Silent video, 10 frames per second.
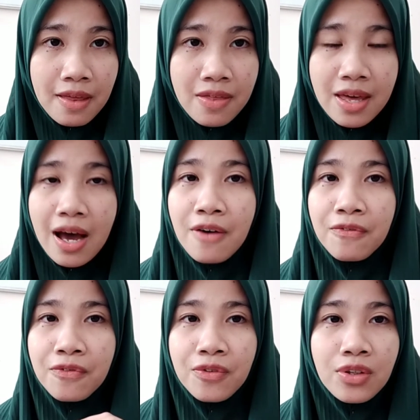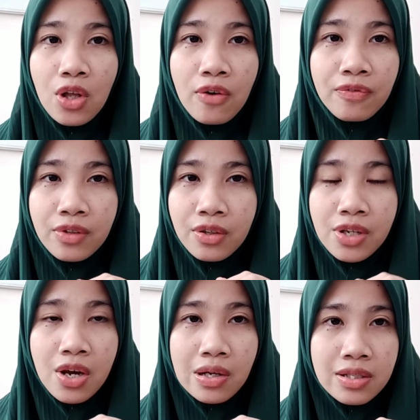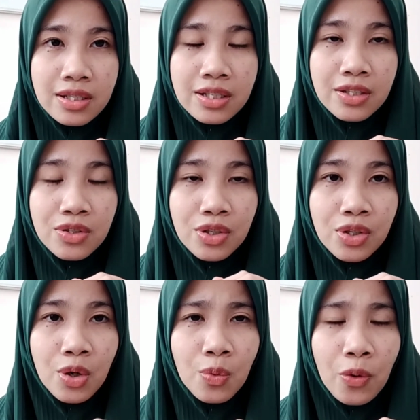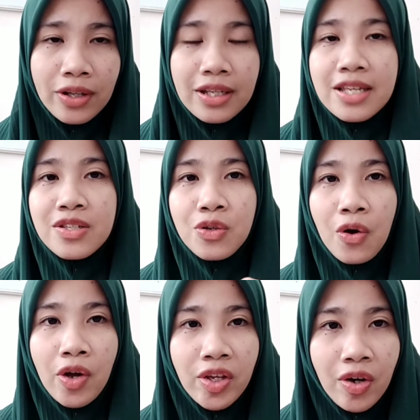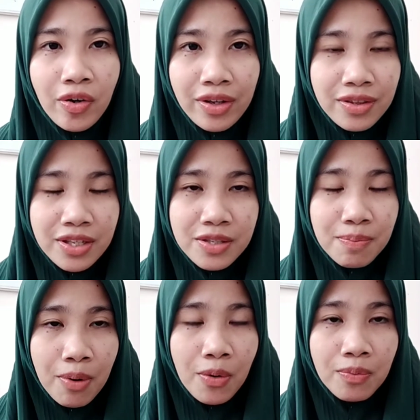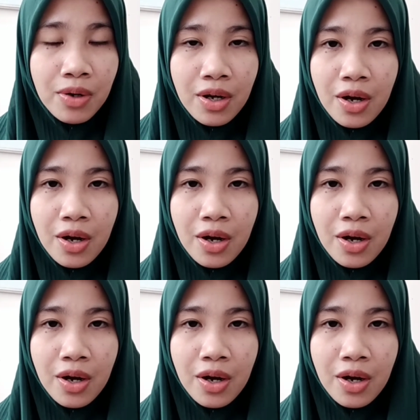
they are full of curiosity to know what is going on in this poem,